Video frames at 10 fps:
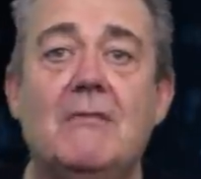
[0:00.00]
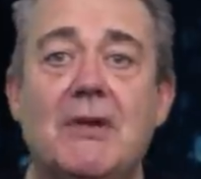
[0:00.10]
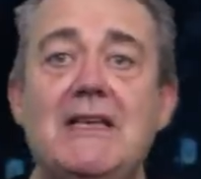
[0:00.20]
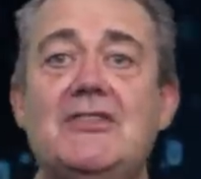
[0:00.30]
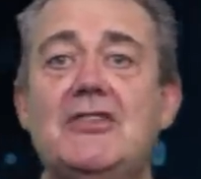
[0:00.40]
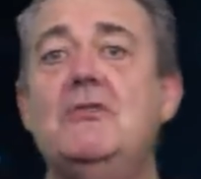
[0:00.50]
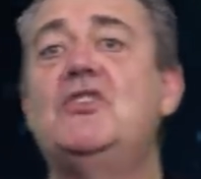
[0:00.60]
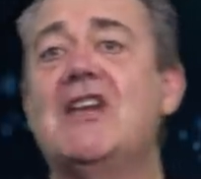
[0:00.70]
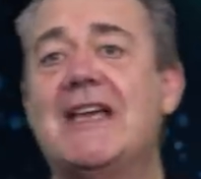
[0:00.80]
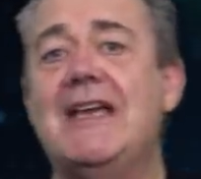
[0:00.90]
Please do
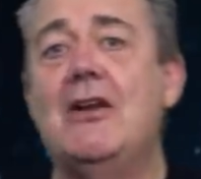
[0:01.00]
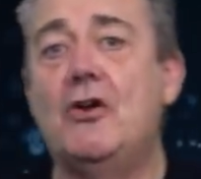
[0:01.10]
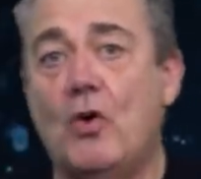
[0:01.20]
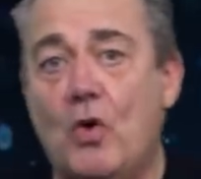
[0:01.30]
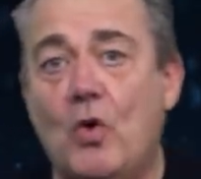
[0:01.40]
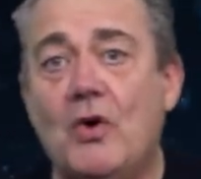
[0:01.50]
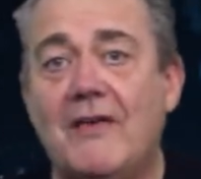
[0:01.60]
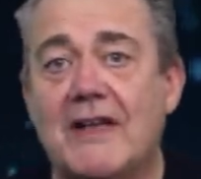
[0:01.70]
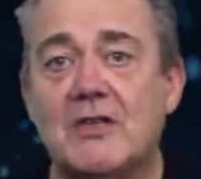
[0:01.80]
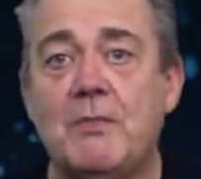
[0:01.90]
check in on all of
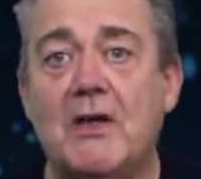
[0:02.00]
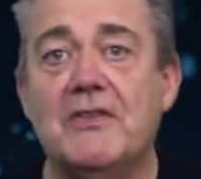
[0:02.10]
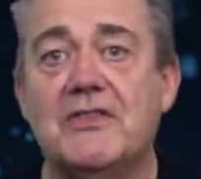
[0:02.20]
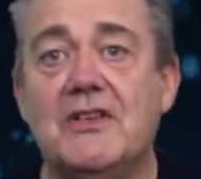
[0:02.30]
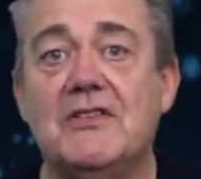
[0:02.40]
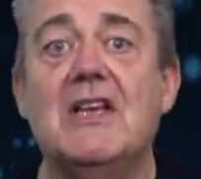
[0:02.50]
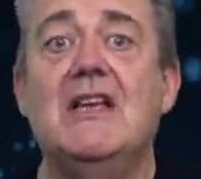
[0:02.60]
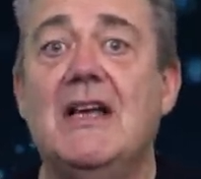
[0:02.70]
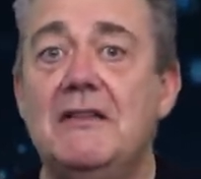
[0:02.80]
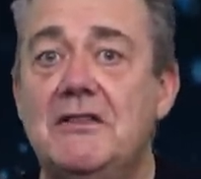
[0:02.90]
our sponsors
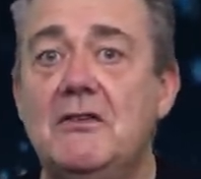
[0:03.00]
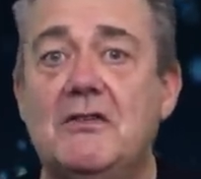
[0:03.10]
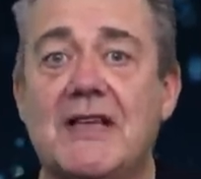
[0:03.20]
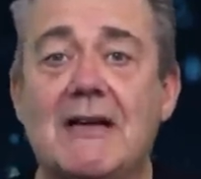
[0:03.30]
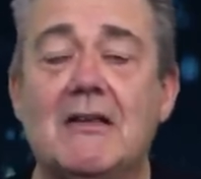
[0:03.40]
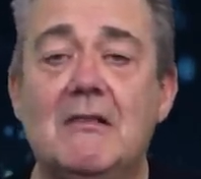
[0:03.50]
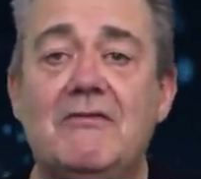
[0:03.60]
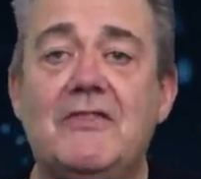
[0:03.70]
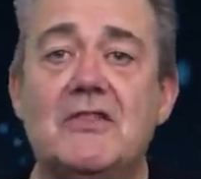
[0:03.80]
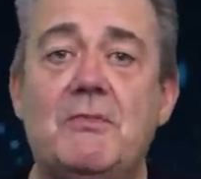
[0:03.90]
and do thank them
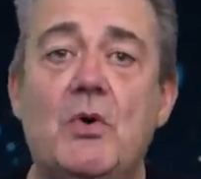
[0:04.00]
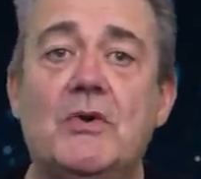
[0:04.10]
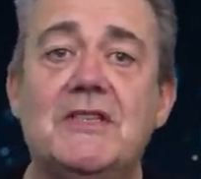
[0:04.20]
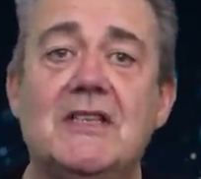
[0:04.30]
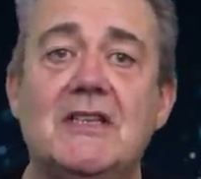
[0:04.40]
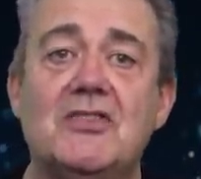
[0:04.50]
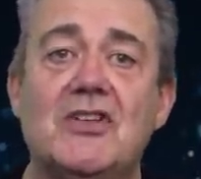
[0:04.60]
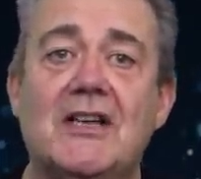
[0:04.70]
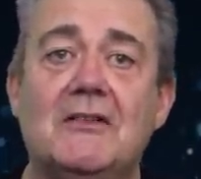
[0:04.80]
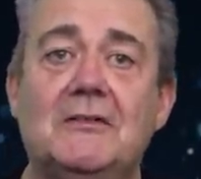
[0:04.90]
for supporting this
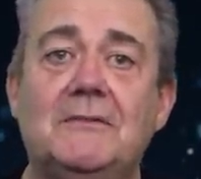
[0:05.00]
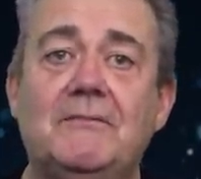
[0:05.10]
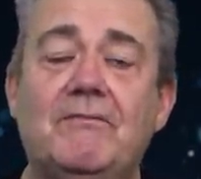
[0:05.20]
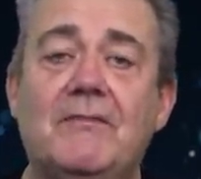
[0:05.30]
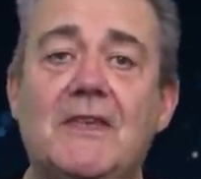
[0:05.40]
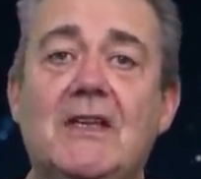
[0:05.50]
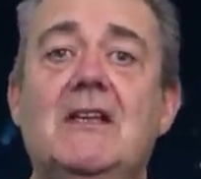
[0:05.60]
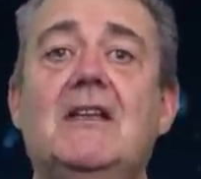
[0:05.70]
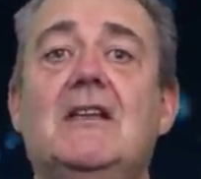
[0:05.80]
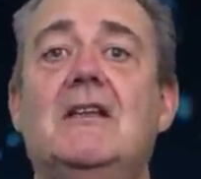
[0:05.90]
channel.
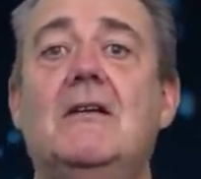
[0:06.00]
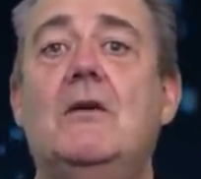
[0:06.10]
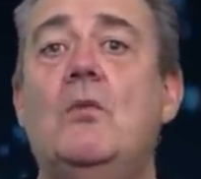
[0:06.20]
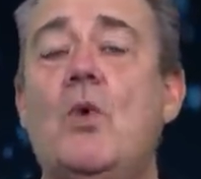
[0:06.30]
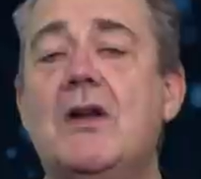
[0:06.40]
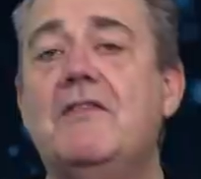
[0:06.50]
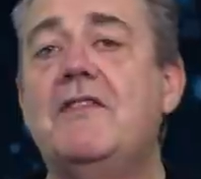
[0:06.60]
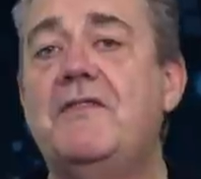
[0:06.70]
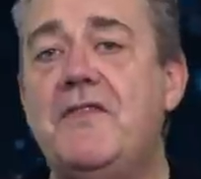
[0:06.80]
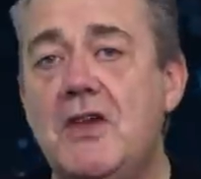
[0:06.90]
One of the
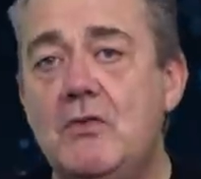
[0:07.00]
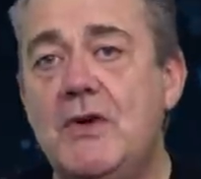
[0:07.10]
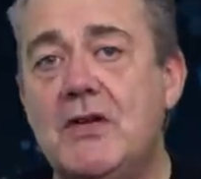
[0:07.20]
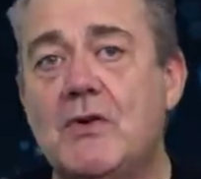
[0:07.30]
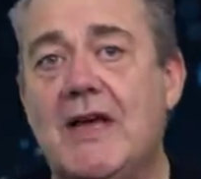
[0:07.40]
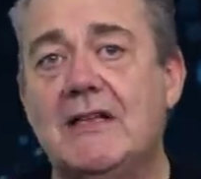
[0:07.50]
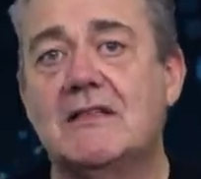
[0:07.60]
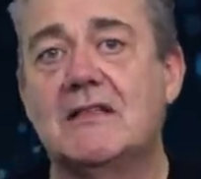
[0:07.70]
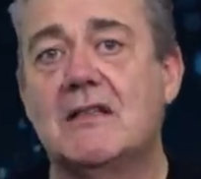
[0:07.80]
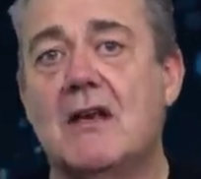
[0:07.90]
few
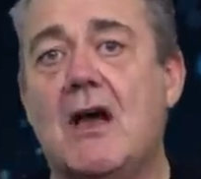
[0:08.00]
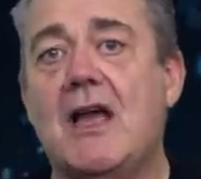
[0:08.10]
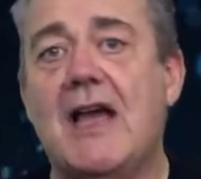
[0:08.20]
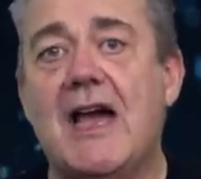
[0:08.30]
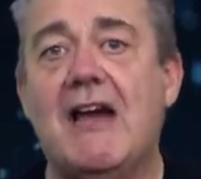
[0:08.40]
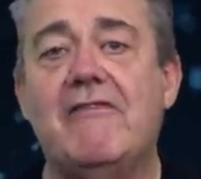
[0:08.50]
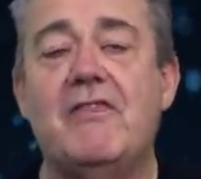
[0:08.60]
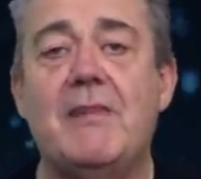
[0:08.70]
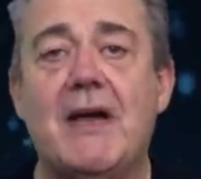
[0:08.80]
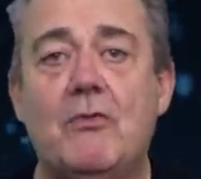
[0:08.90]
regrets that I have
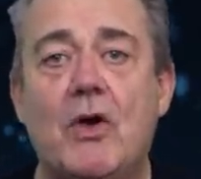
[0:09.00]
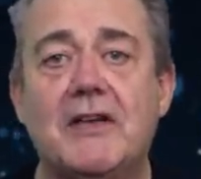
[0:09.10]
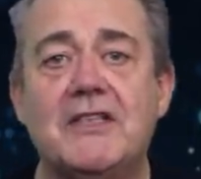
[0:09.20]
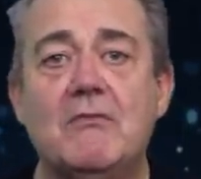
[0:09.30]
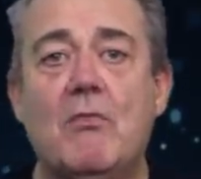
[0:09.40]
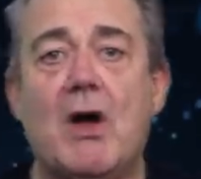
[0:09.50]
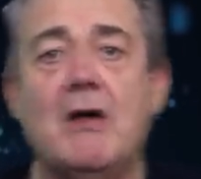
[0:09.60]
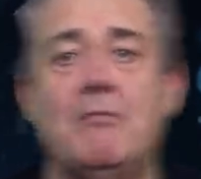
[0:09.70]
about writing my